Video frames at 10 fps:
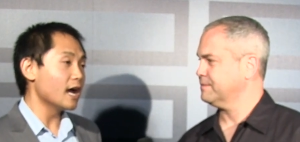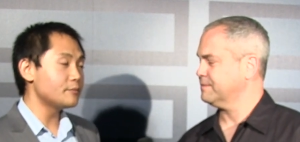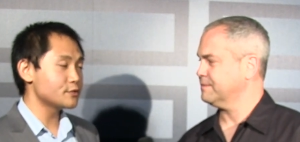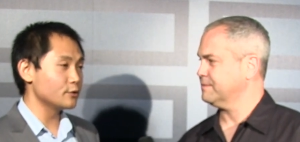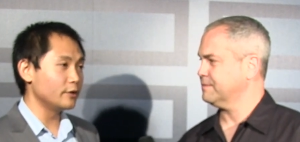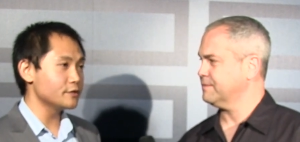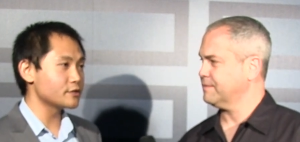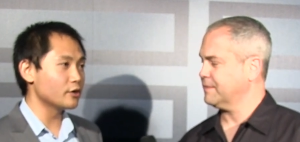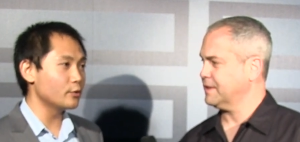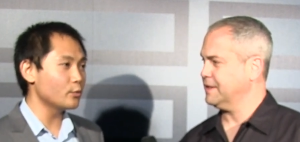Speaker 1: absolutely.
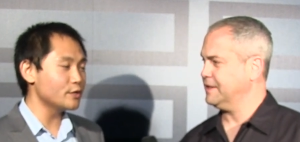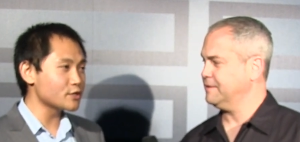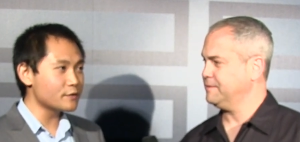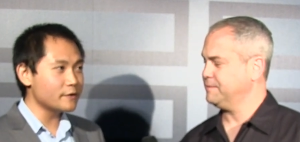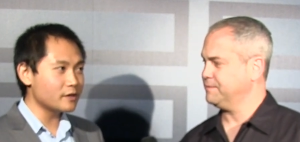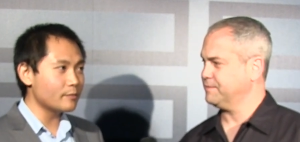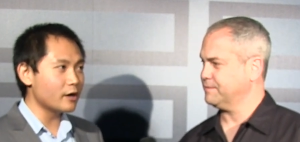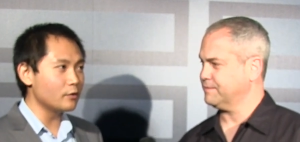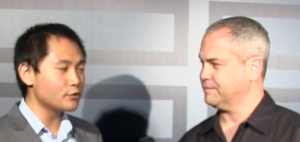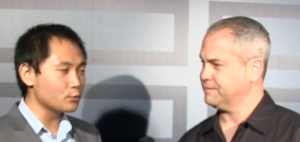So when you start thinking
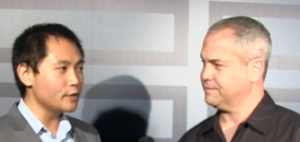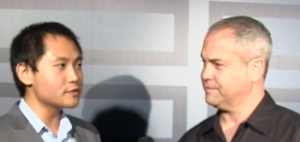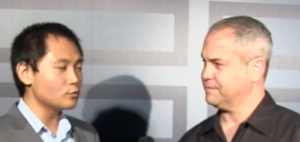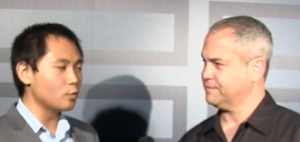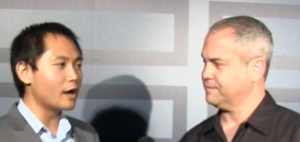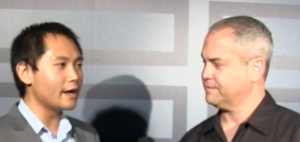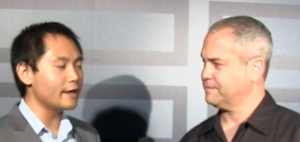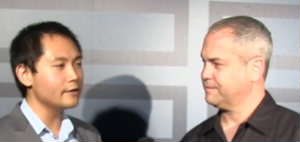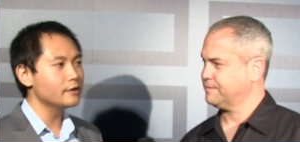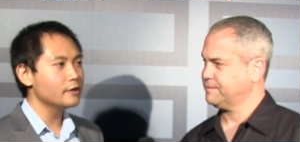about the reason
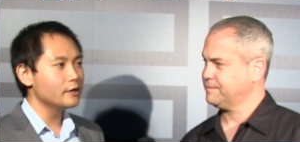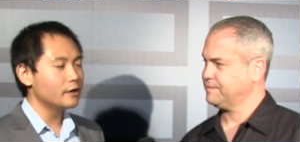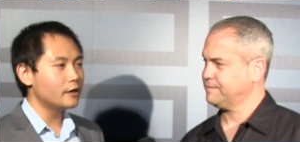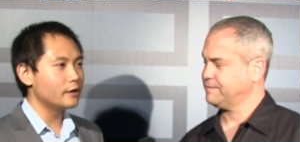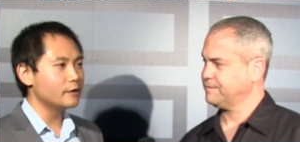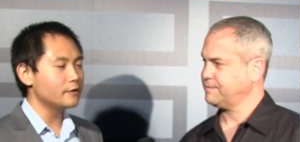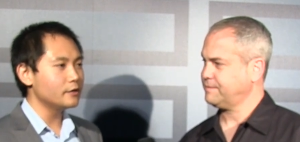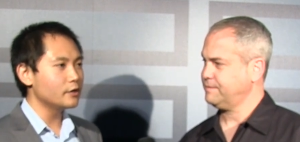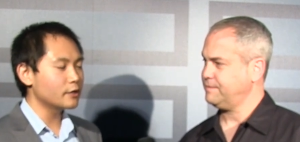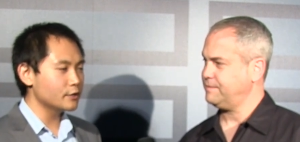why
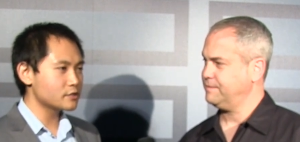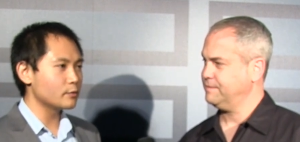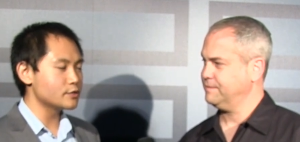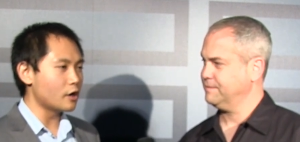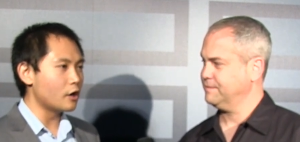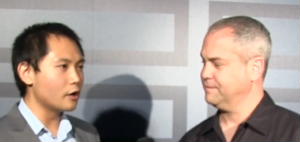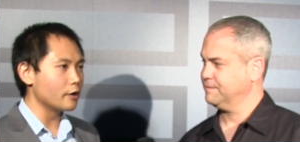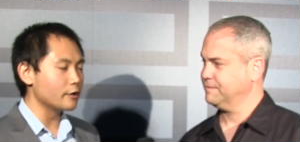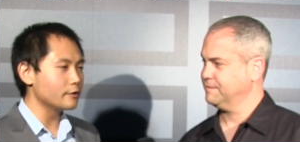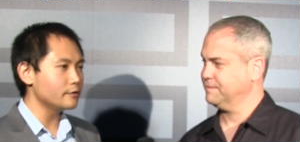customers
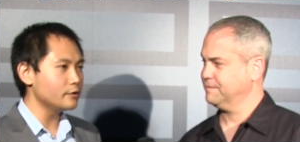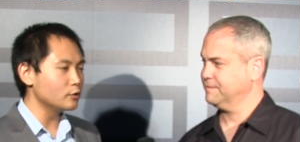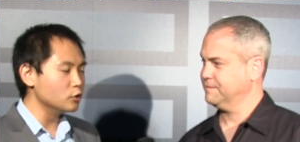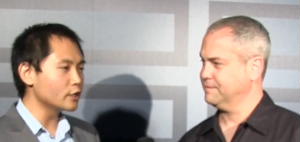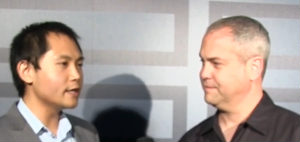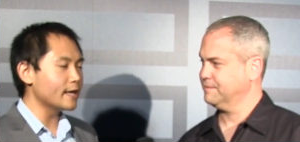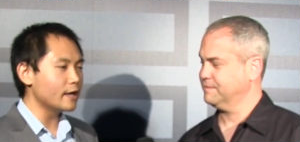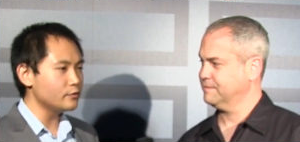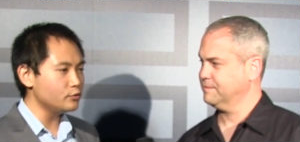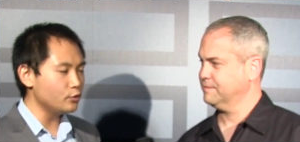are, you know, looking
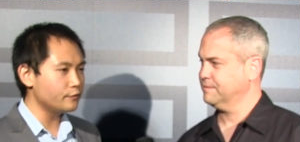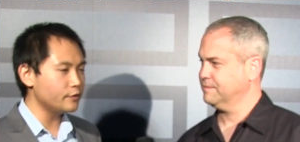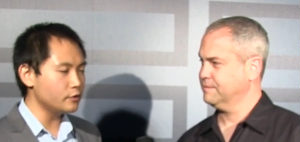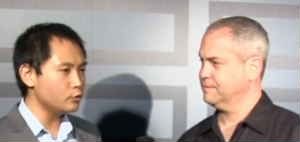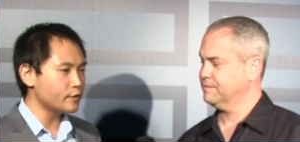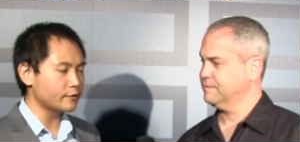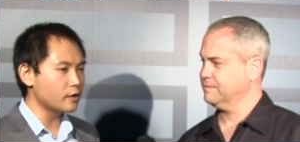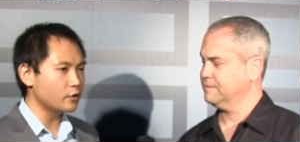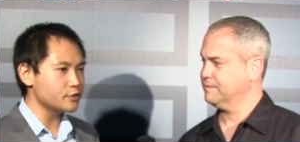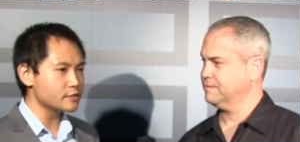at new
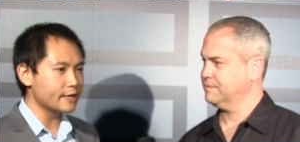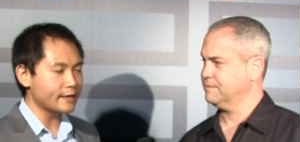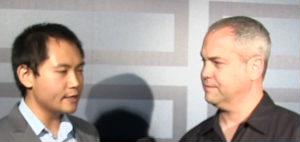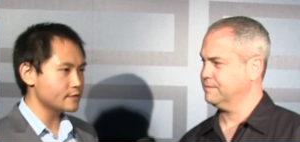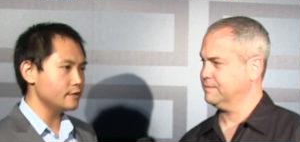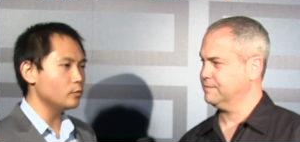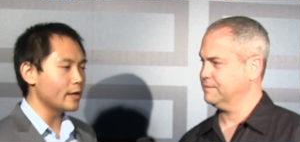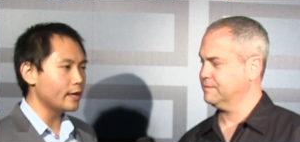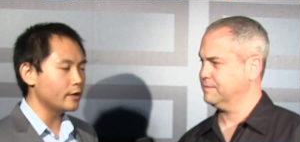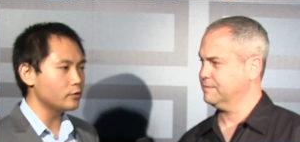technologies like
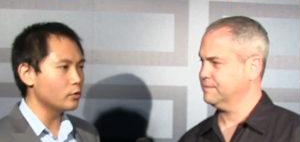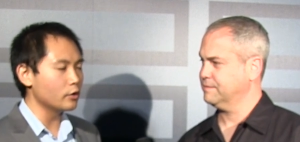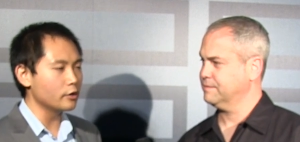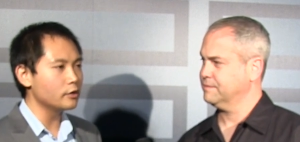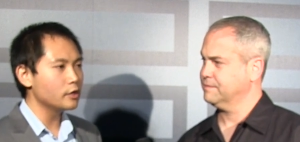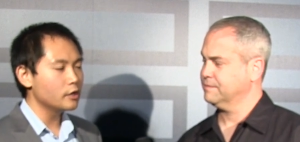SD-WAN or